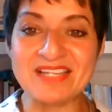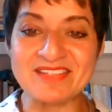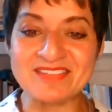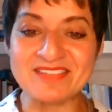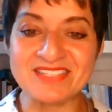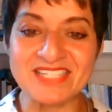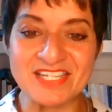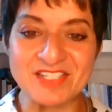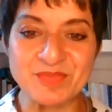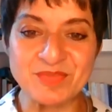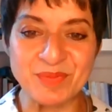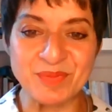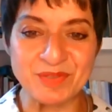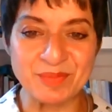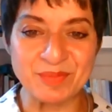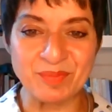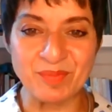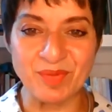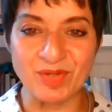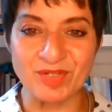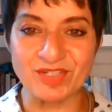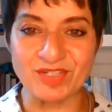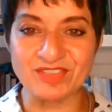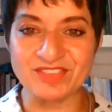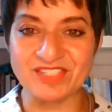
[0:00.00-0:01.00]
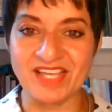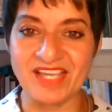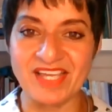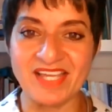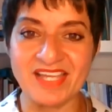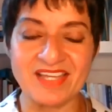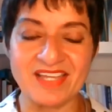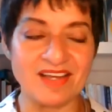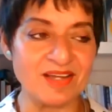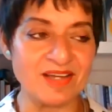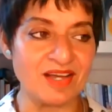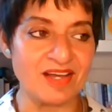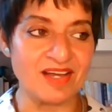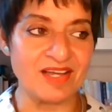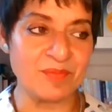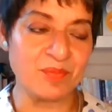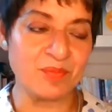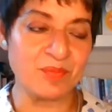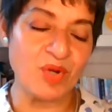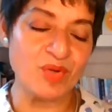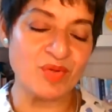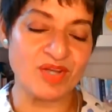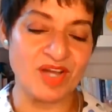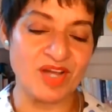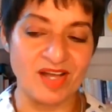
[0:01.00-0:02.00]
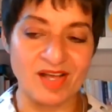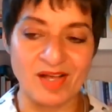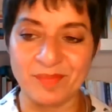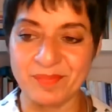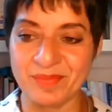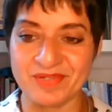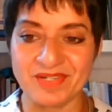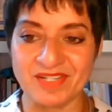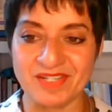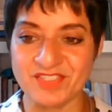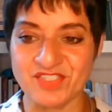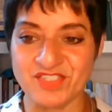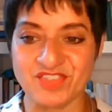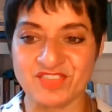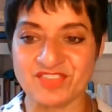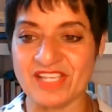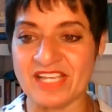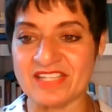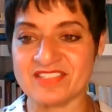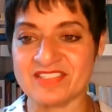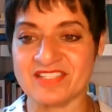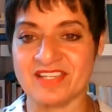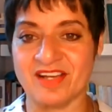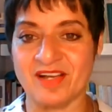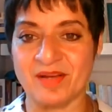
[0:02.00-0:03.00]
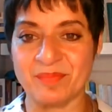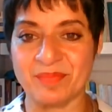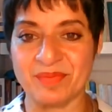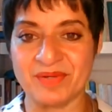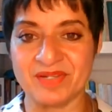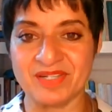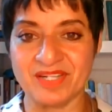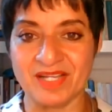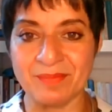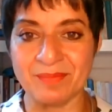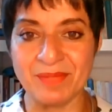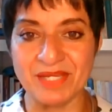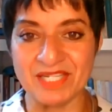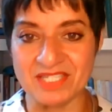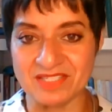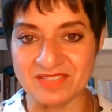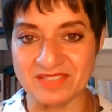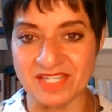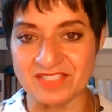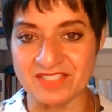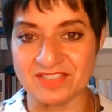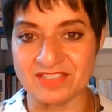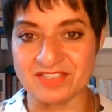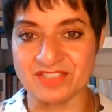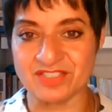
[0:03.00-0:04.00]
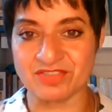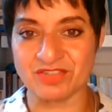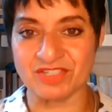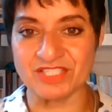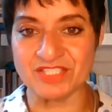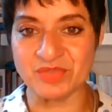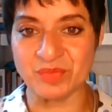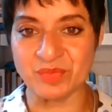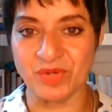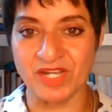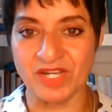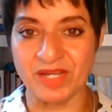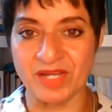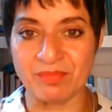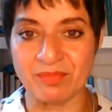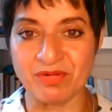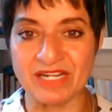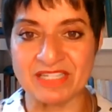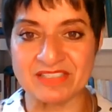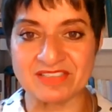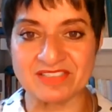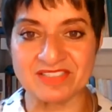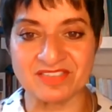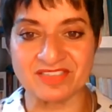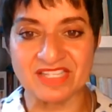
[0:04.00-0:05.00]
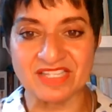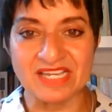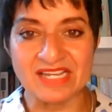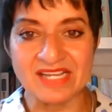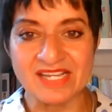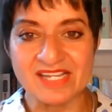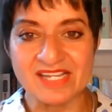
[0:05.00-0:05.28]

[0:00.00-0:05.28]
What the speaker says: Today's been a model day. I woke up and I just sat up and I meditated straight away. I practiced